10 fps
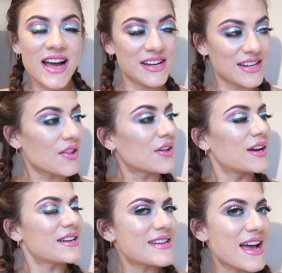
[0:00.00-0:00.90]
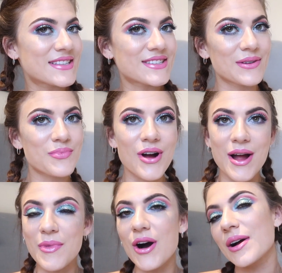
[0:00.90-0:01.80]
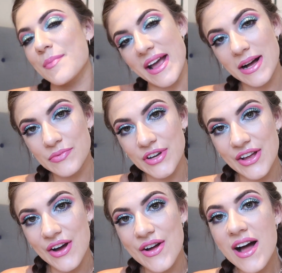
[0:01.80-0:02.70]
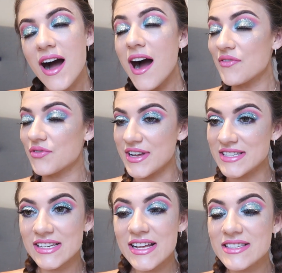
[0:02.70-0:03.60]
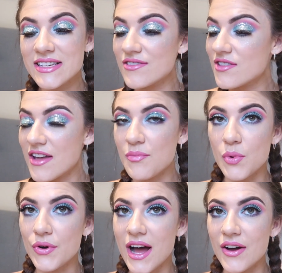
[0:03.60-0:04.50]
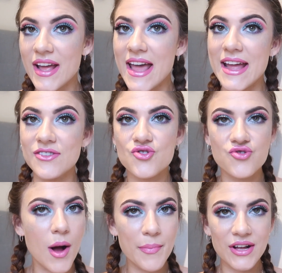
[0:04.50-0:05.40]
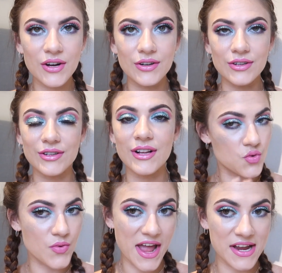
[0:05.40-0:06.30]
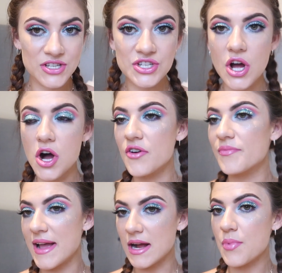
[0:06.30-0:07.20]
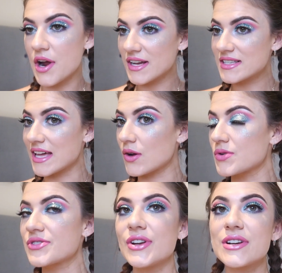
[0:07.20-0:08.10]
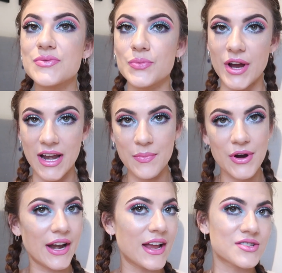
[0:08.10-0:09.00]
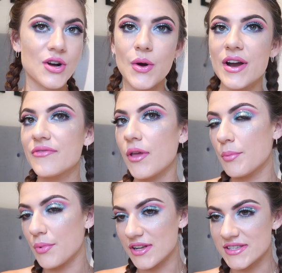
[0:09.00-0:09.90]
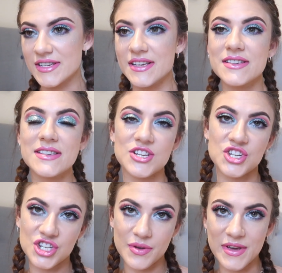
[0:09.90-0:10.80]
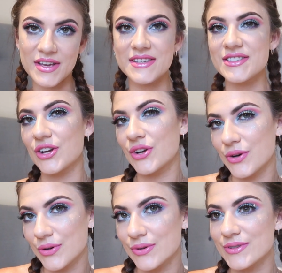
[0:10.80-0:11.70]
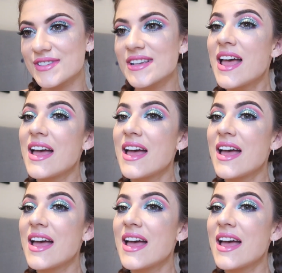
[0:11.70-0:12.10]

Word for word: another testing Primark makeup video. I've recently seen that they've brought out a tropical range of makeup products that also looks really pretty. It's got quite a few bronzes and shimmers and gold clothes